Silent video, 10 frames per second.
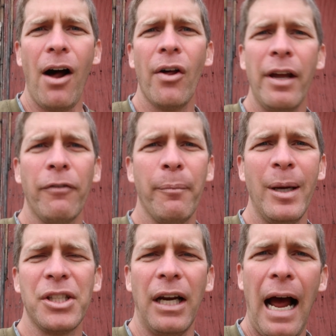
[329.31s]
all the
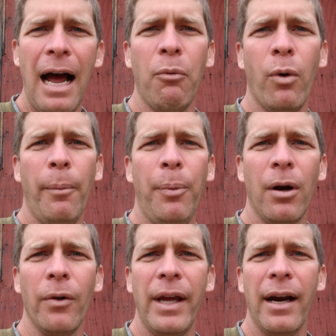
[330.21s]
information I wanna
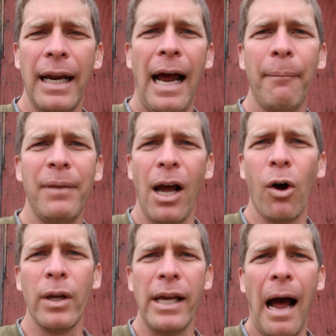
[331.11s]
put on there, and I'm the
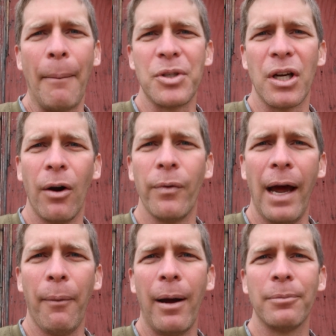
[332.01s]
only option on
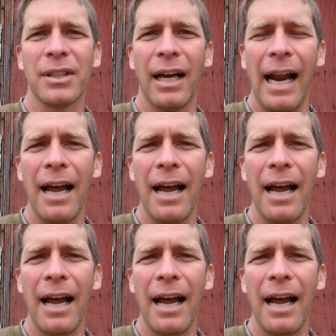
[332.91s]
that website.